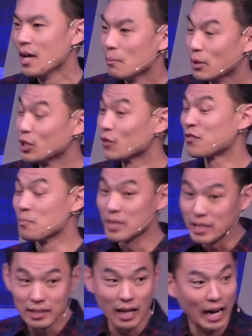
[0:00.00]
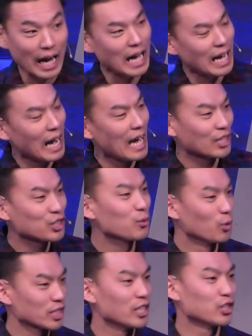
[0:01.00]
But for me, I actually
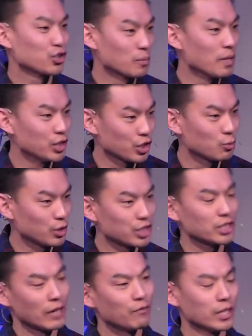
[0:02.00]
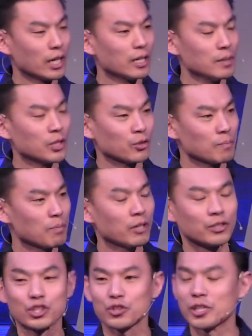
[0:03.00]
was a history major, which is every immigrant
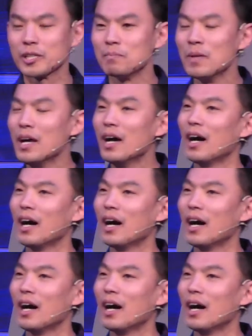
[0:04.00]
parent's dream.